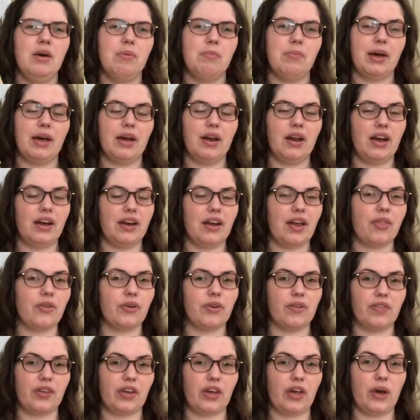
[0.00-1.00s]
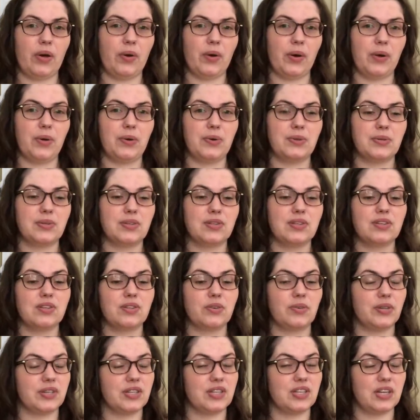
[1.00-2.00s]
But another of the co-hosts,
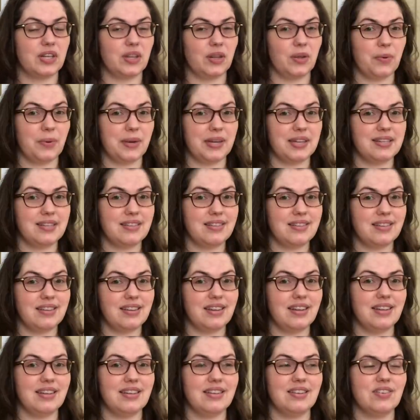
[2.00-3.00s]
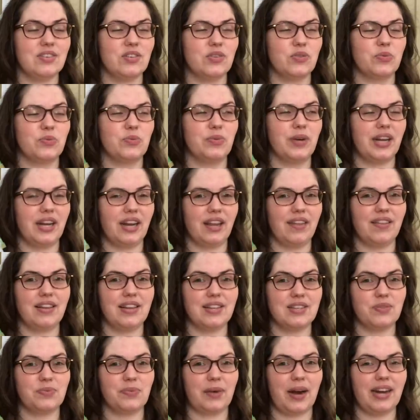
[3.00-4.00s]
Christy Lewis, is reading
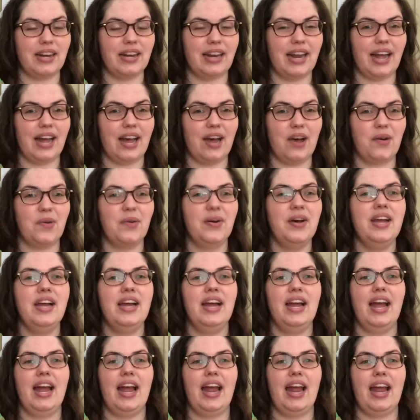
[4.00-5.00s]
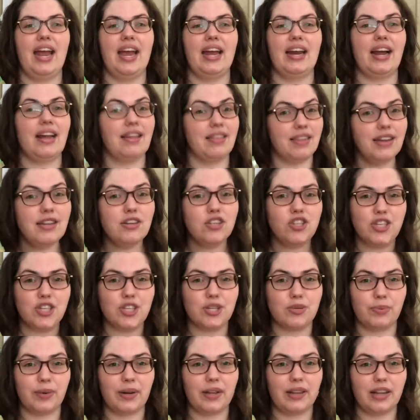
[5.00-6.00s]
this right now, and I think
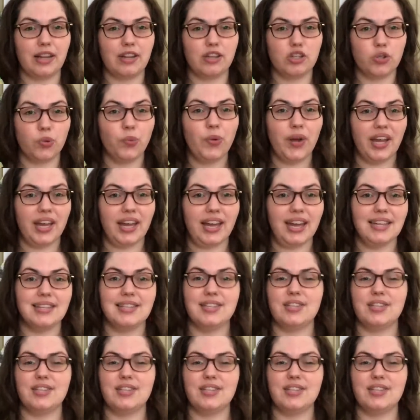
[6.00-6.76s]
she's really enjoying it.